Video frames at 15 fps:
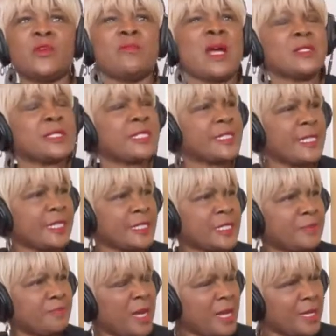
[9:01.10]
for about
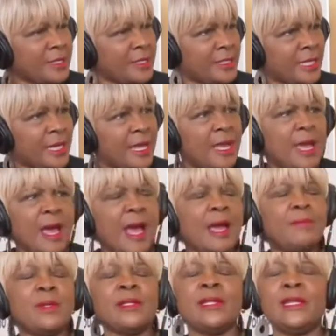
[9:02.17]
6 months, I
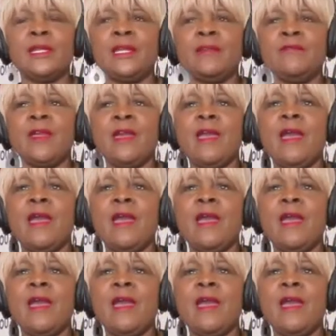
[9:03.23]
believe.